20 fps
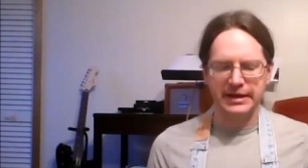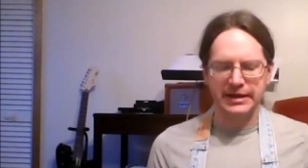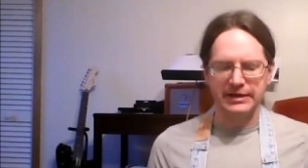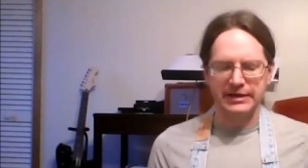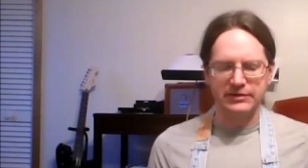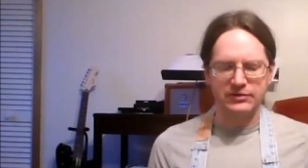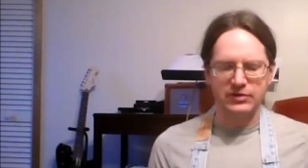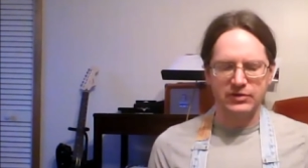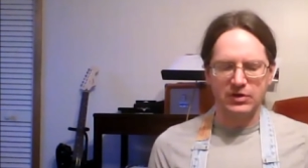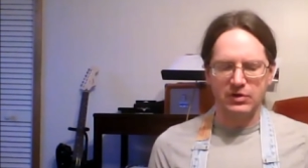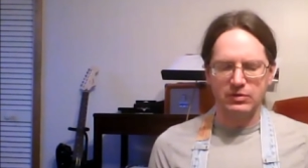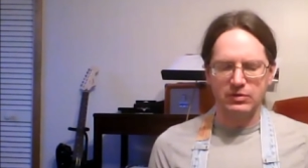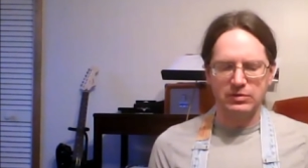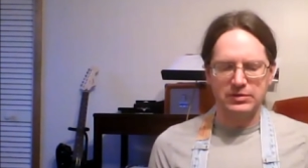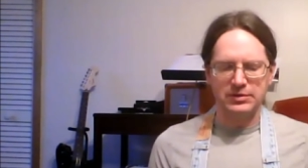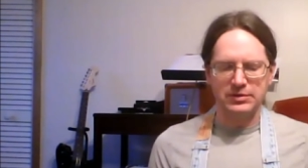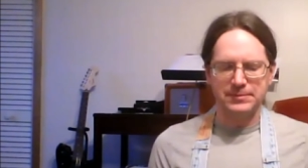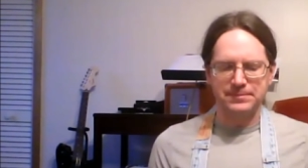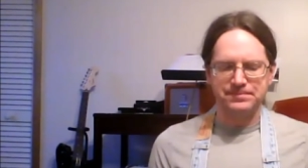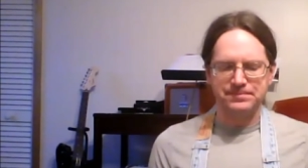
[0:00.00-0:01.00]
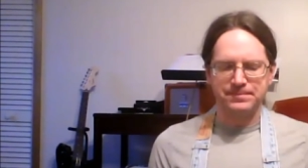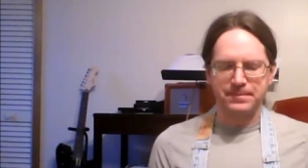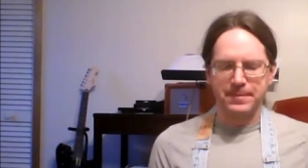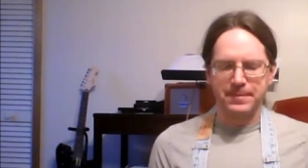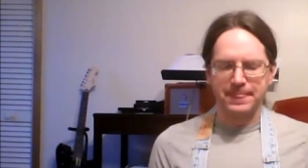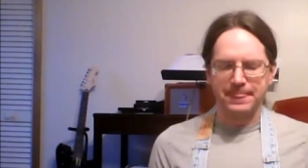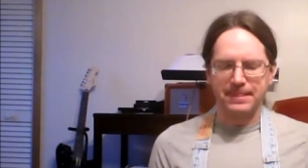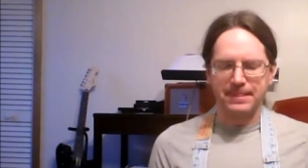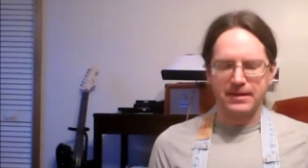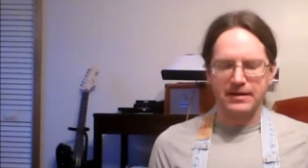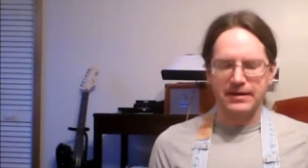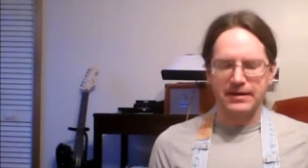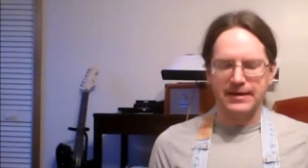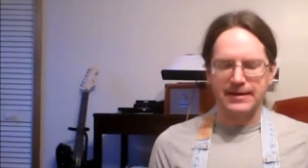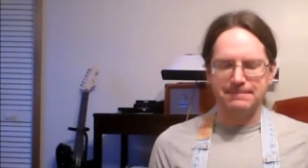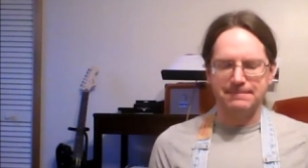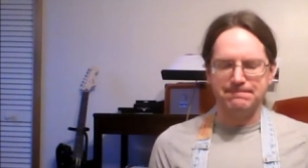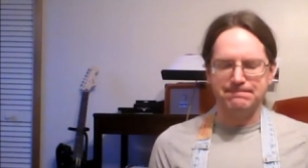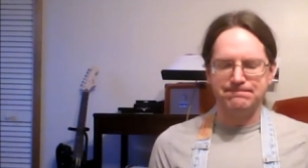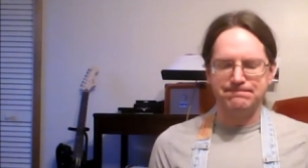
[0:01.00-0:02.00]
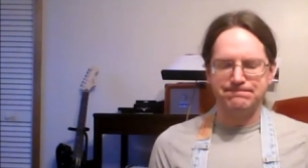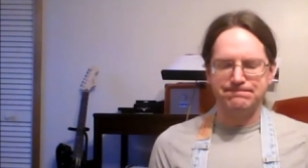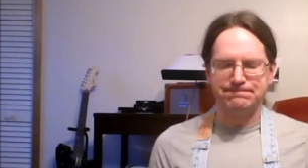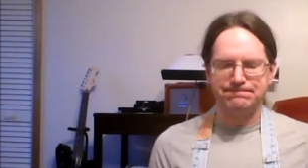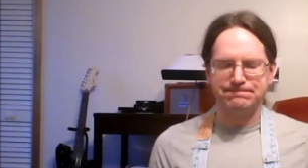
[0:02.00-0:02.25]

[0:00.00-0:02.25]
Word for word: And so, um,